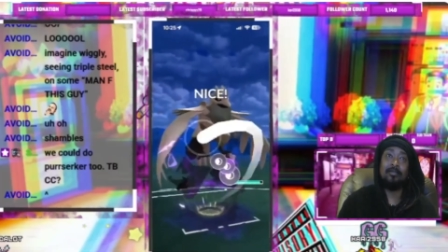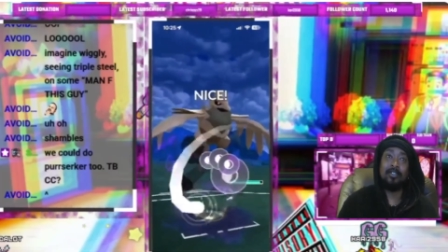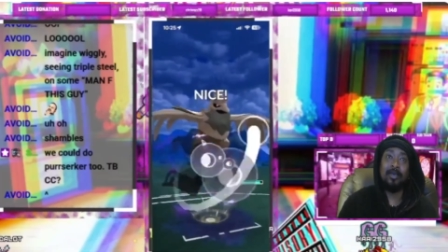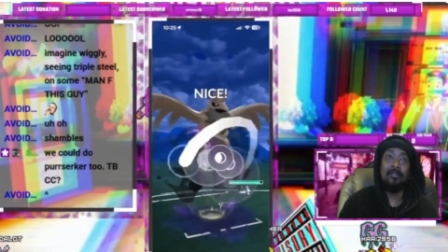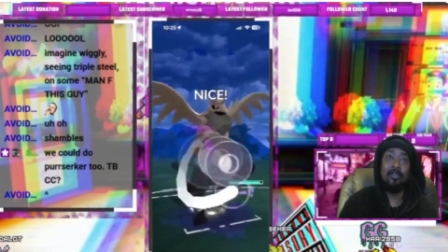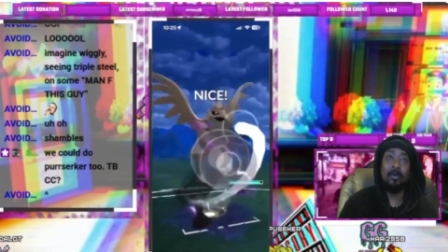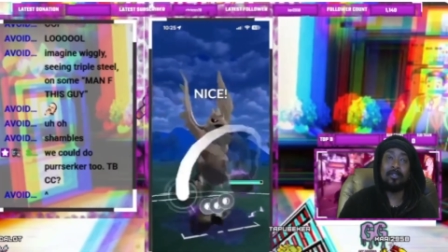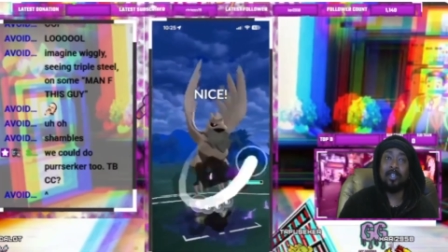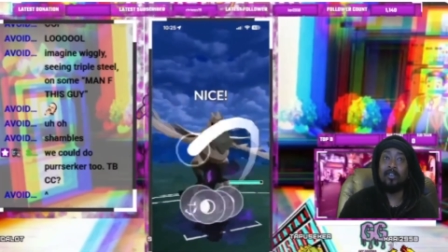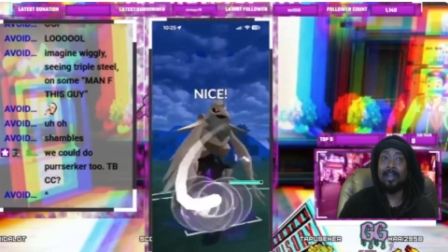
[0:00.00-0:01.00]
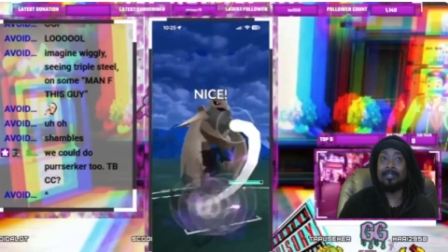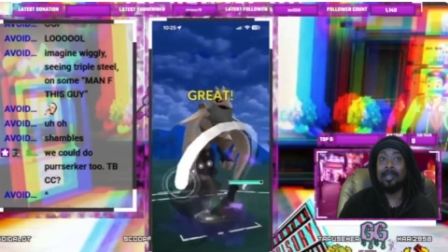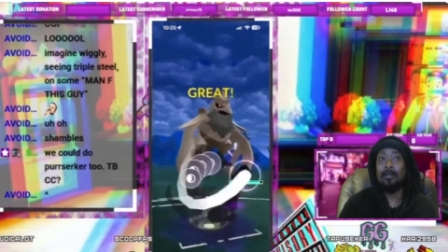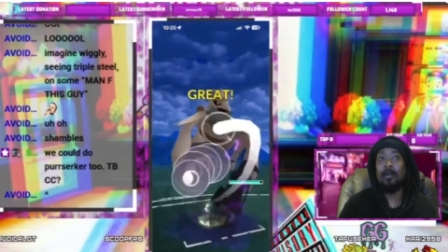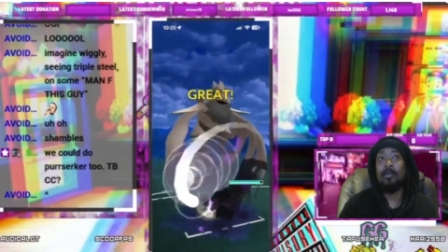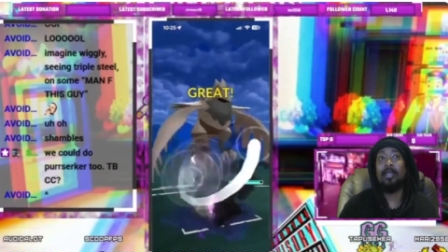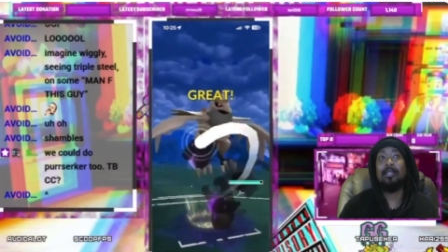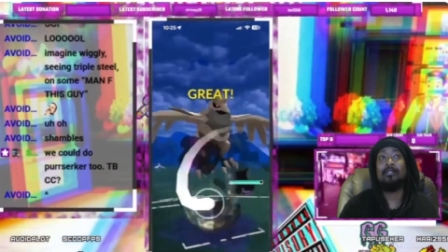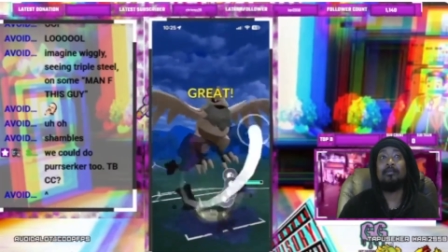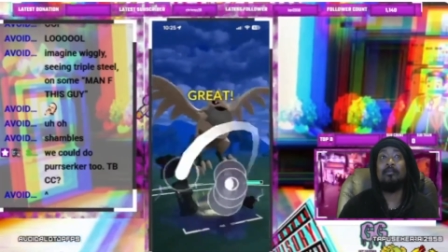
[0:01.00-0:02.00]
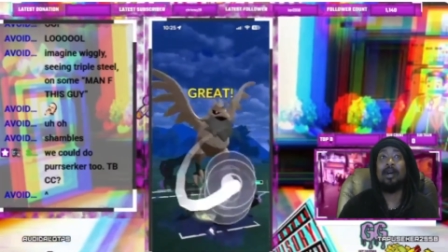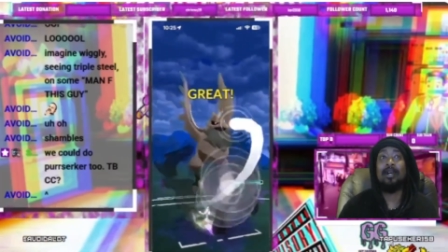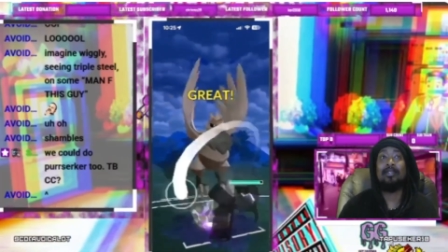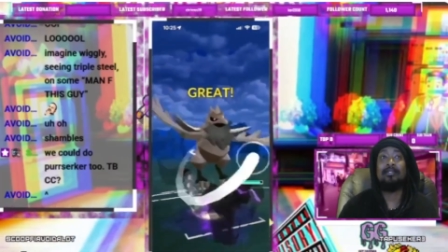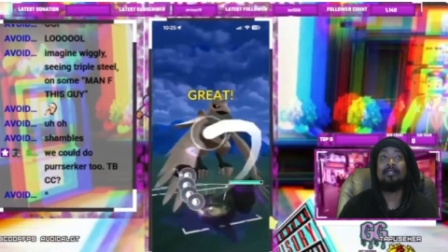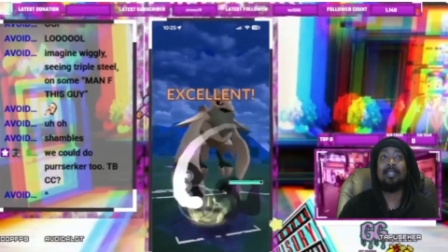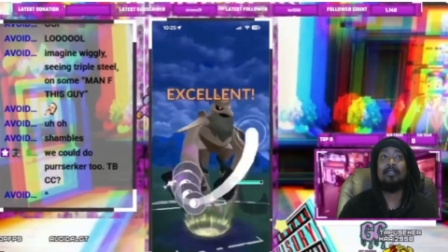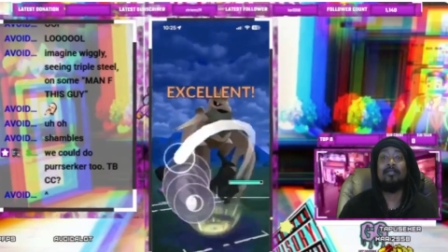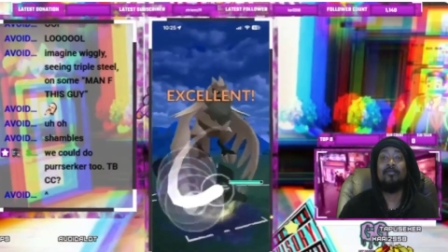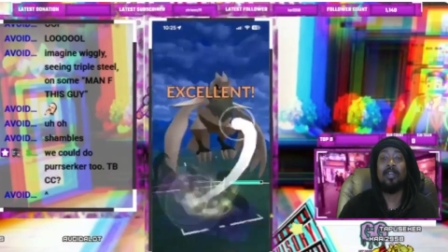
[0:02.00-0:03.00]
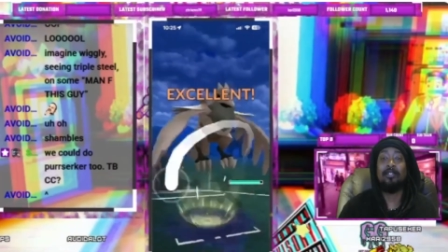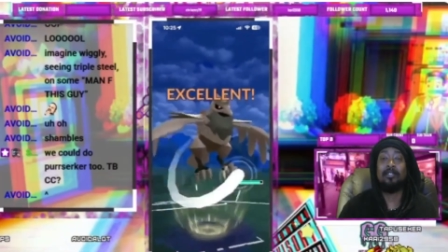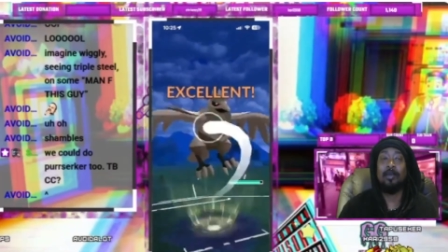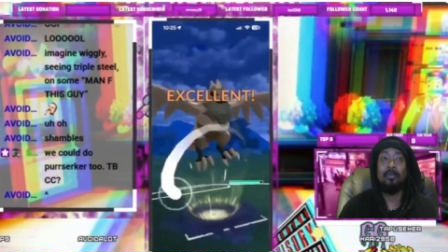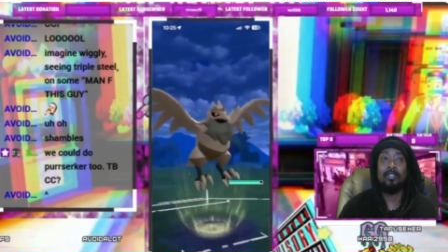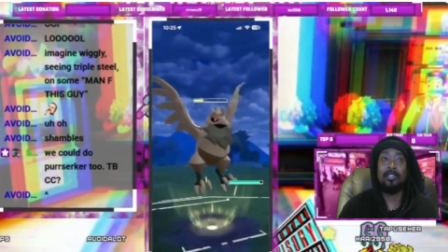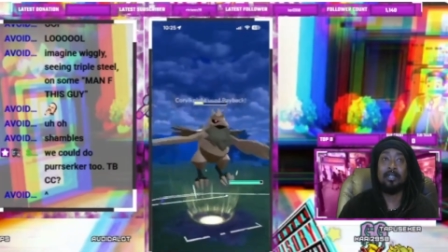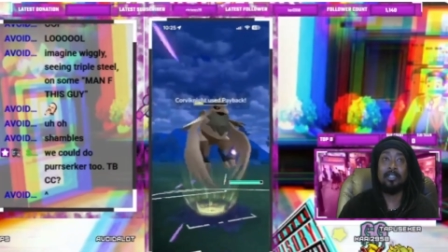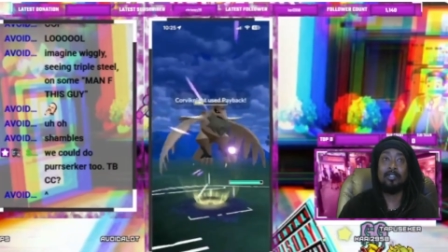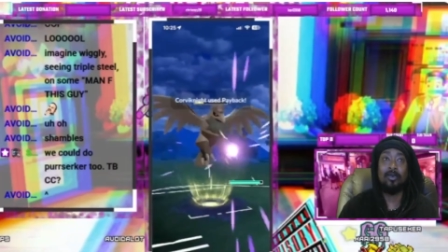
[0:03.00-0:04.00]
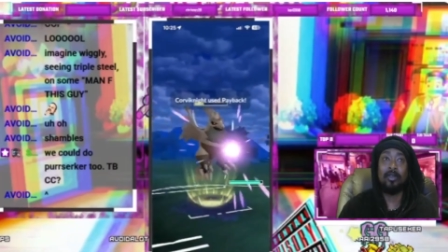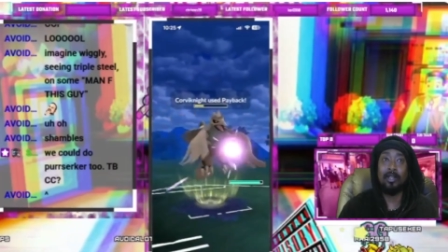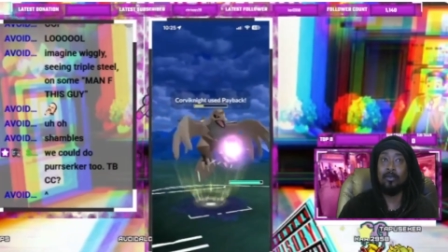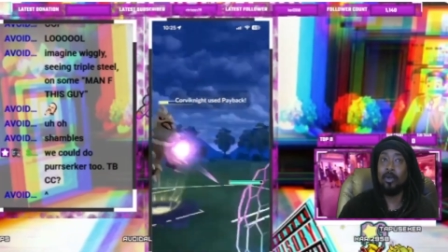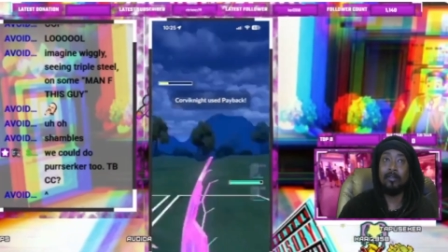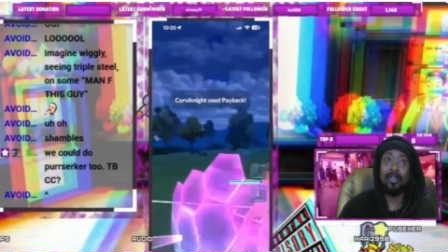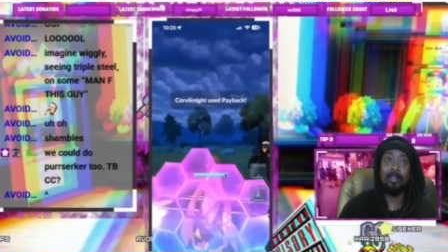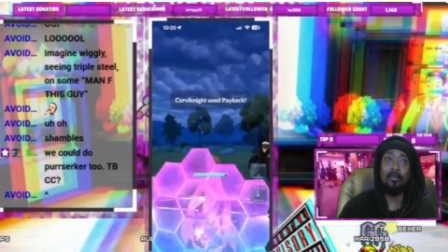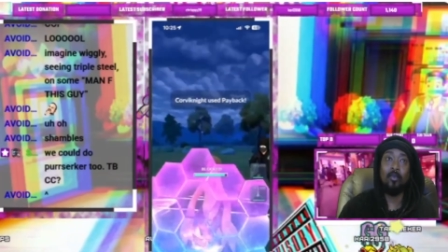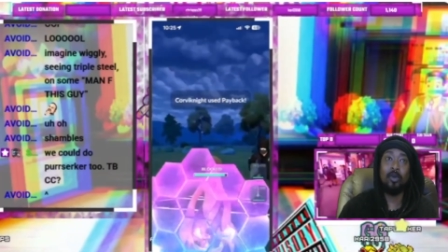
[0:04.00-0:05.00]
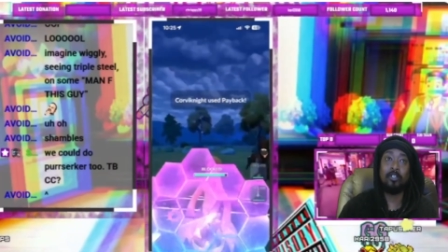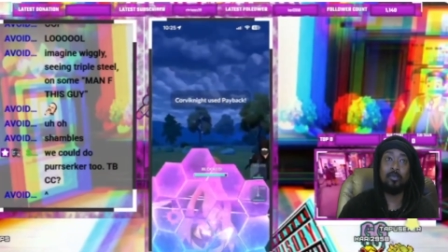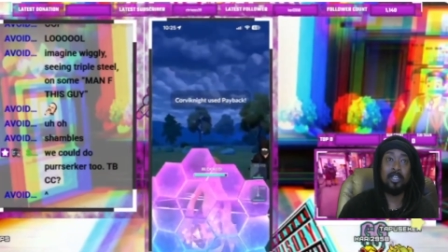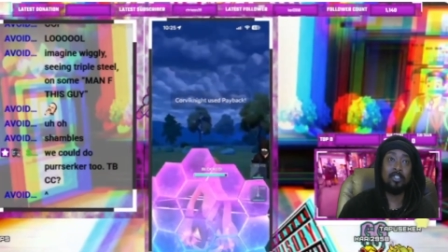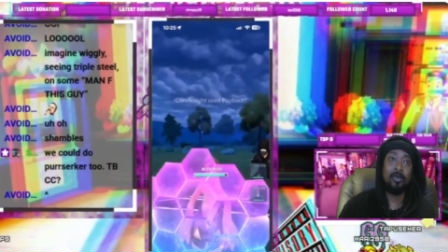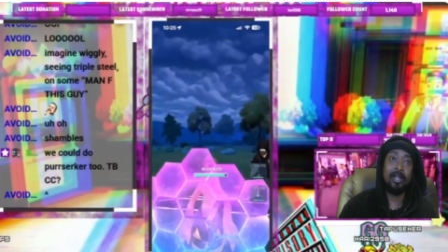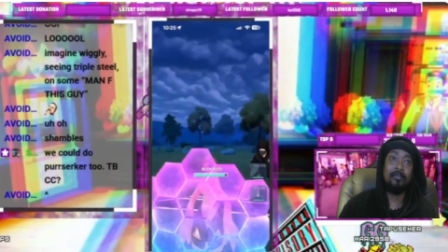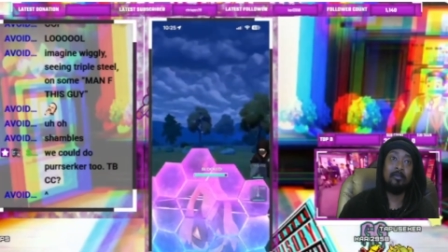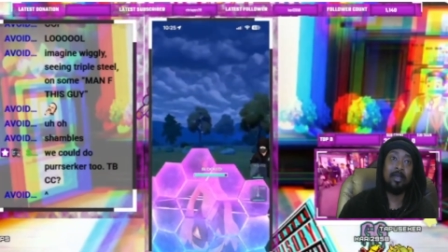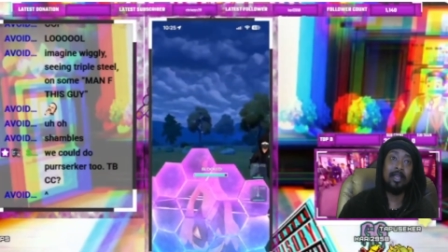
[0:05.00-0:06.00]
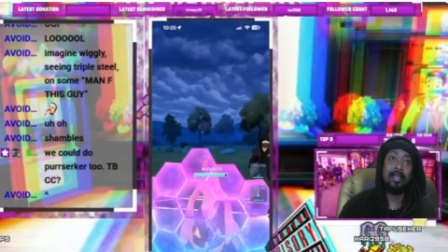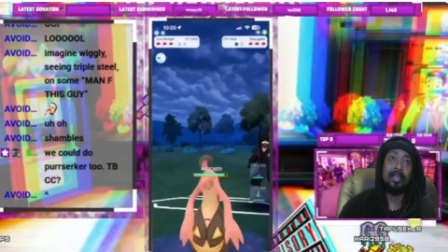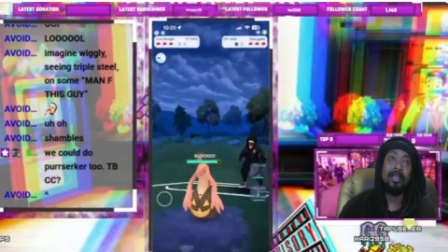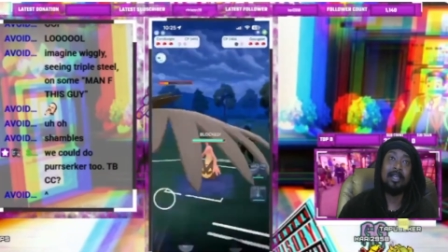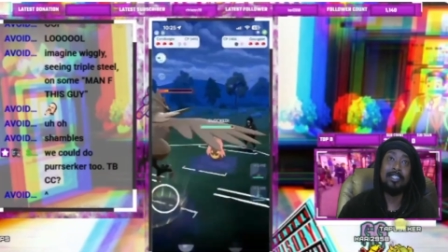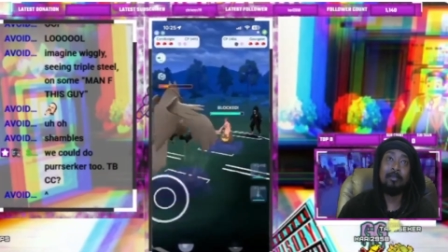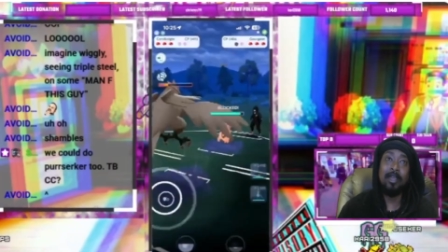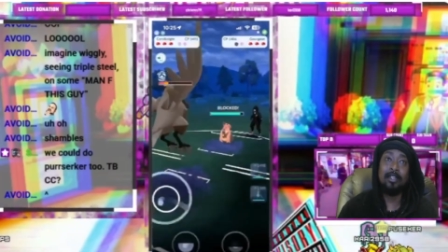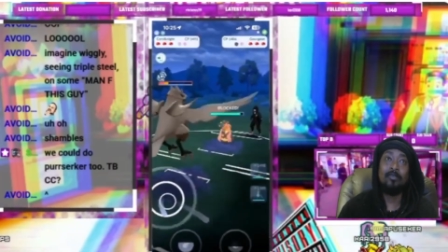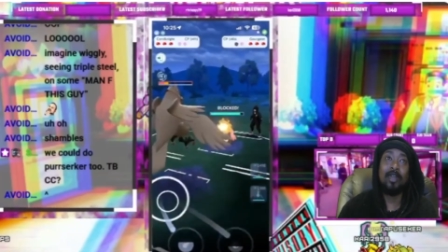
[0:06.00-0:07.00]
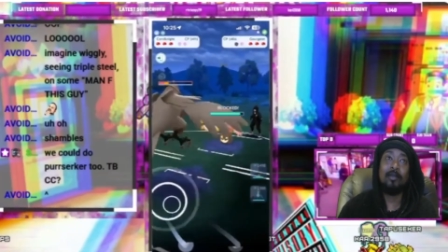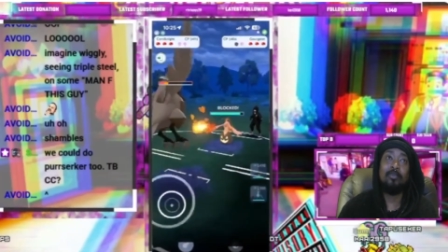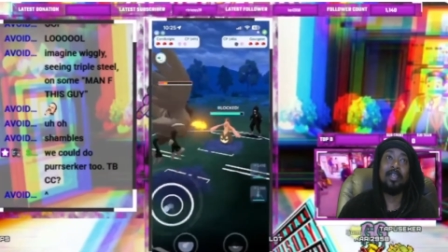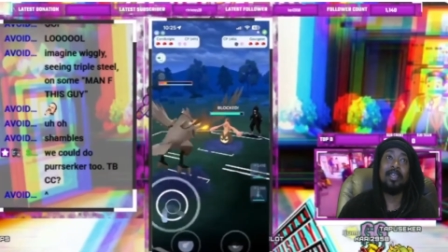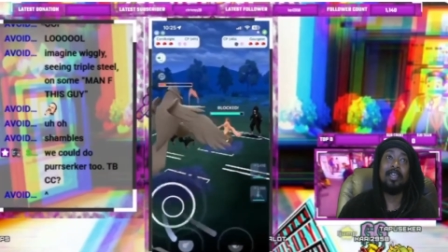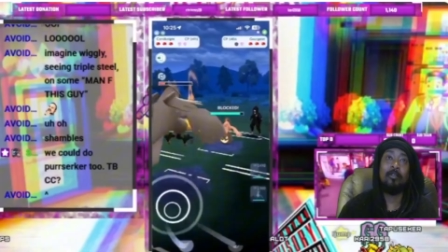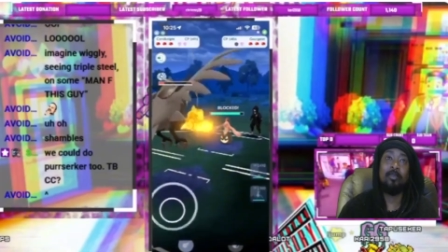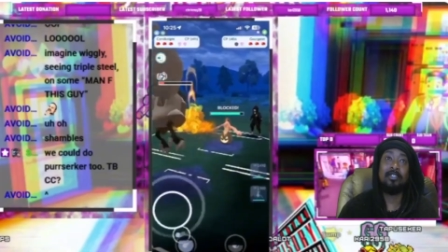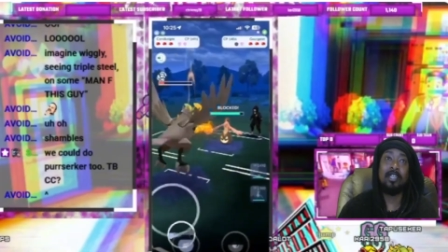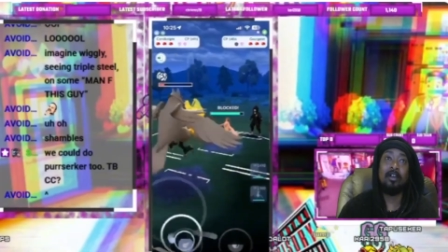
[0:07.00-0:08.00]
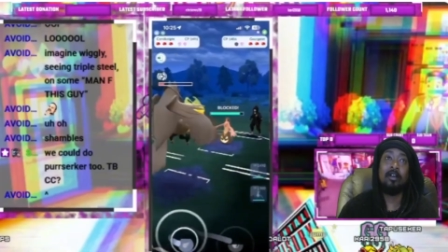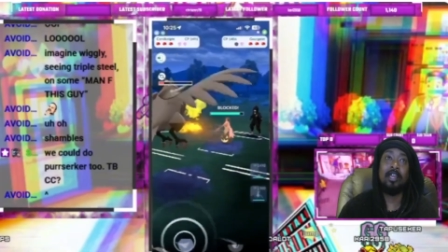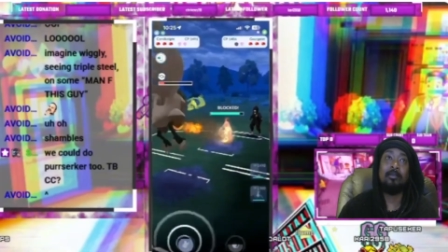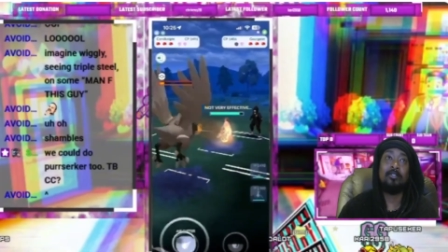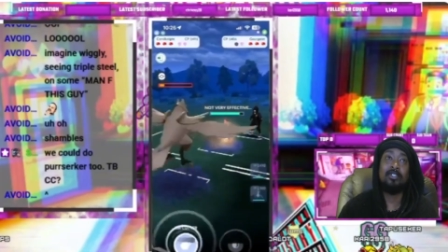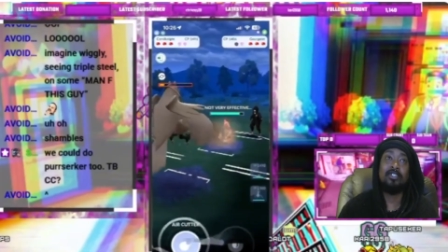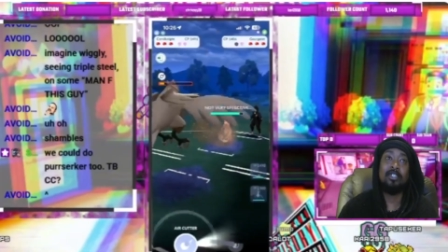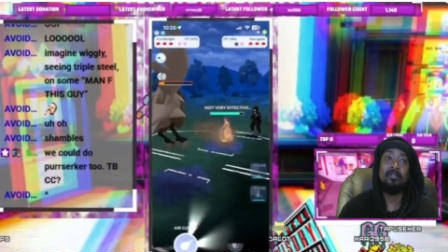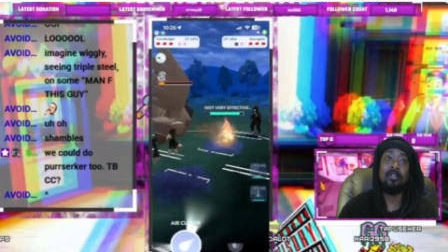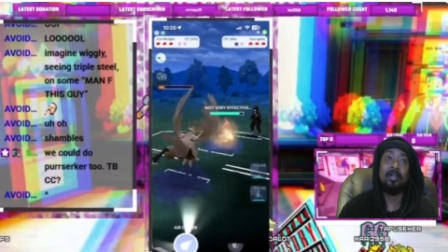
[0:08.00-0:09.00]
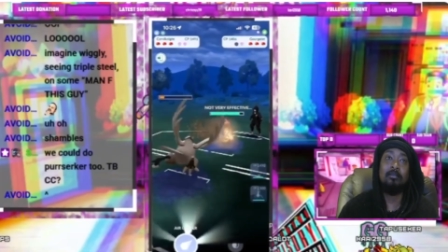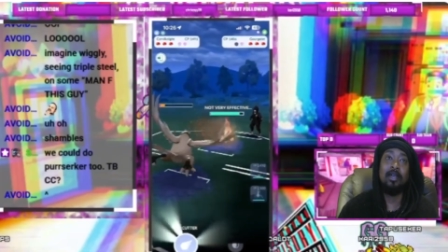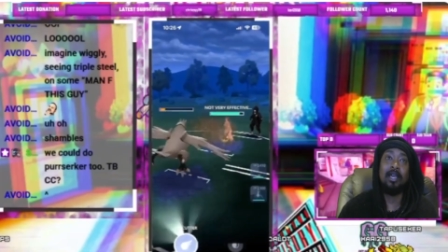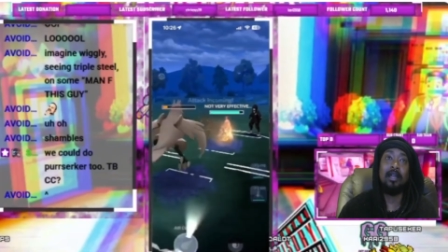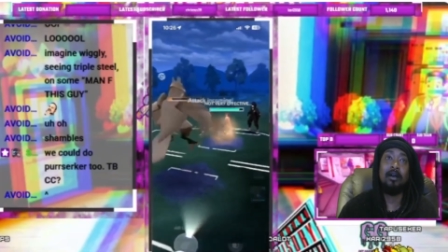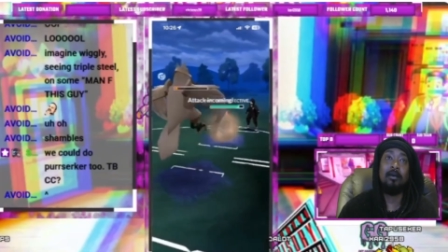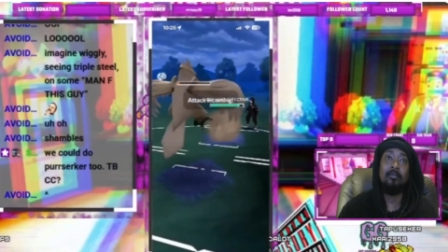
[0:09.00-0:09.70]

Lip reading: So even though it's a grass type coming into my Steel and Flying type, which is historically one of the worst plays you could ever make, they make the right play here because they are able to shield up and